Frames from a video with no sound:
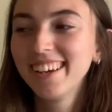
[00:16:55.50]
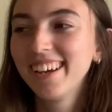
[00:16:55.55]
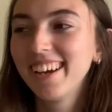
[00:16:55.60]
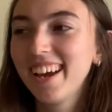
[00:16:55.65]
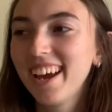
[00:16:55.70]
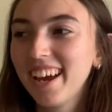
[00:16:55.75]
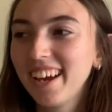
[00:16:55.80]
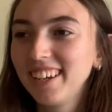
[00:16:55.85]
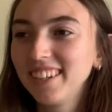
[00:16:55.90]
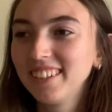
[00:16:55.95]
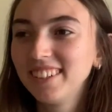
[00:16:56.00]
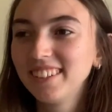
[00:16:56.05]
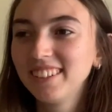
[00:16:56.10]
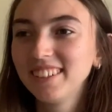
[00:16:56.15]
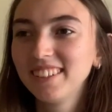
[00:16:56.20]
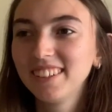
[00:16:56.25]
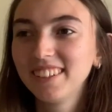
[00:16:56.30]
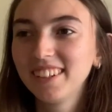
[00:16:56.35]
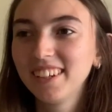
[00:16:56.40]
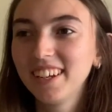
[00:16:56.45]
And
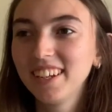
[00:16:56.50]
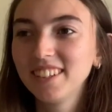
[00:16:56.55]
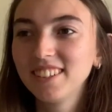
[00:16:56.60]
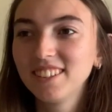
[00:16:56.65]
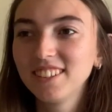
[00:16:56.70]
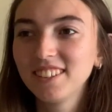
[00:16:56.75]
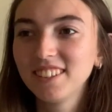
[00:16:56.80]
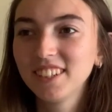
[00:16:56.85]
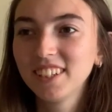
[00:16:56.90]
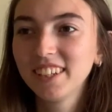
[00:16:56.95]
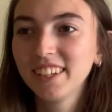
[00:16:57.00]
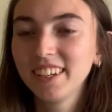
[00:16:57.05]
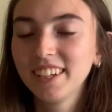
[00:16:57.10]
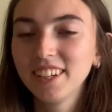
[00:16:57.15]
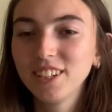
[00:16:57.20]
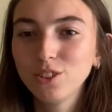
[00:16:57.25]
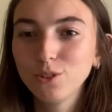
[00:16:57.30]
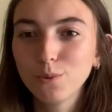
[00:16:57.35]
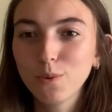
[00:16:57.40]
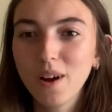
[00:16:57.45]
it's,
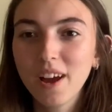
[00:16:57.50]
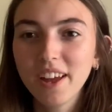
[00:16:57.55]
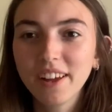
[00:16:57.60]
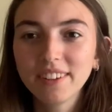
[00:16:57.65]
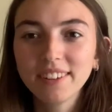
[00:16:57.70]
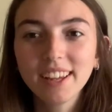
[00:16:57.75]
it's wild.